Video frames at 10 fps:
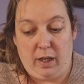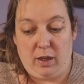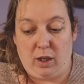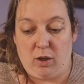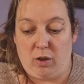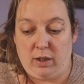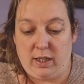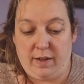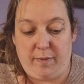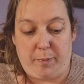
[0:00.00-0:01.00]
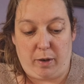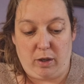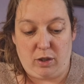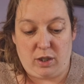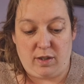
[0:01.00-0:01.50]
The cognitive
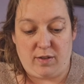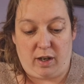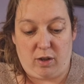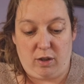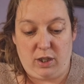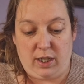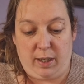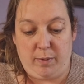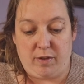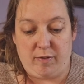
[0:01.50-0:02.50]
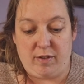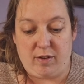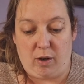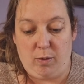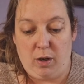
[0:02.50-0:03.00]
approach to psychology was a
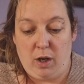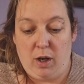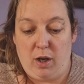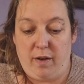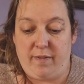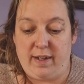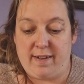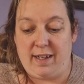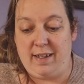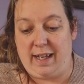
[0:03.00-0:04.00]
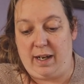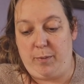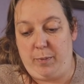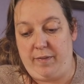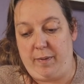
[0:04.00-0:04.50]
result of
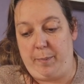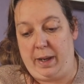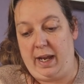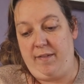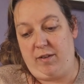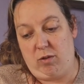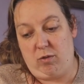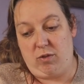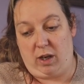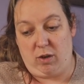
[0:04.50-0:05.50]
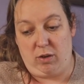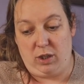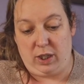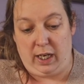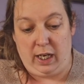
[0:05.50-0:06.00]
discontent with behavioural
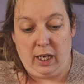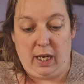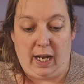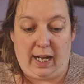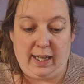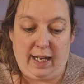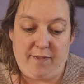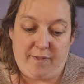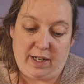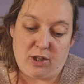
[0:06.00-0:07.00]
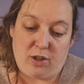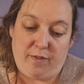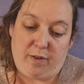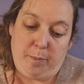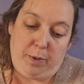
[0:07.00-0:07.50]
psychology and the invention
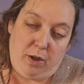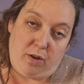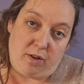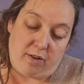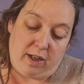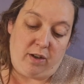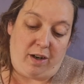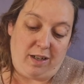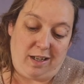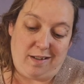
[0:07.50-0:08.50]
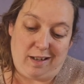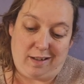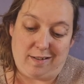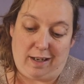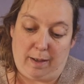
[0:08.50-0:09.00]
of computers in
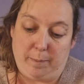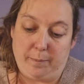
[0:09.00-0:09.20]
1960.